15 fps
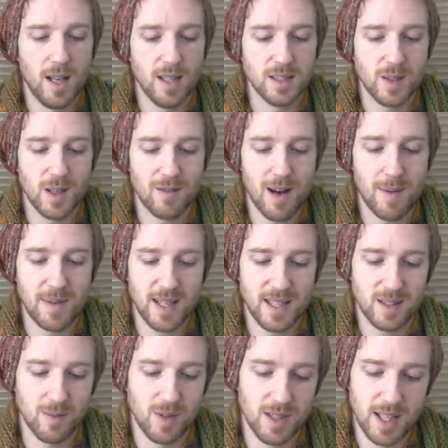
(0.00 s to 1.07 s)
So I grabbed
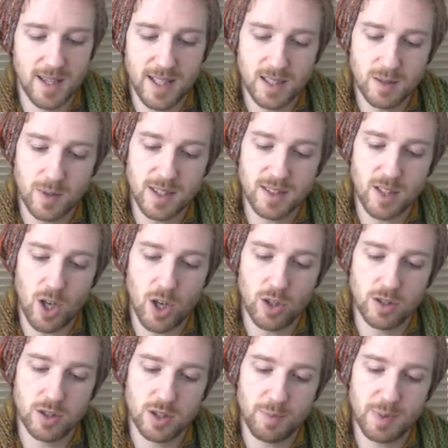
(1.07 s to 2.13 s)
this one, and this one is
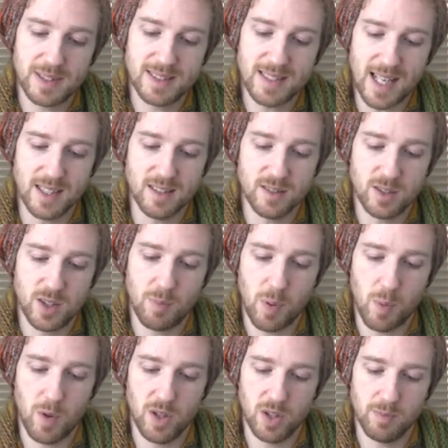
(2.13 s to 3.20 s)
100%
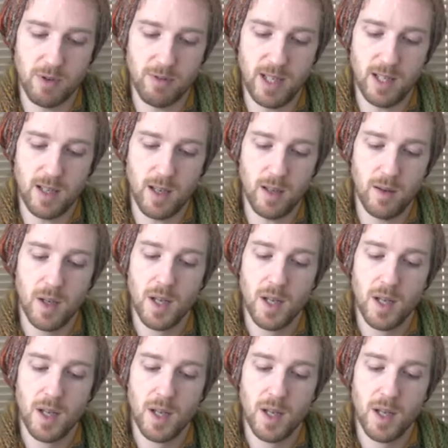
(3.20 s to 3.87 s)
superwash merino.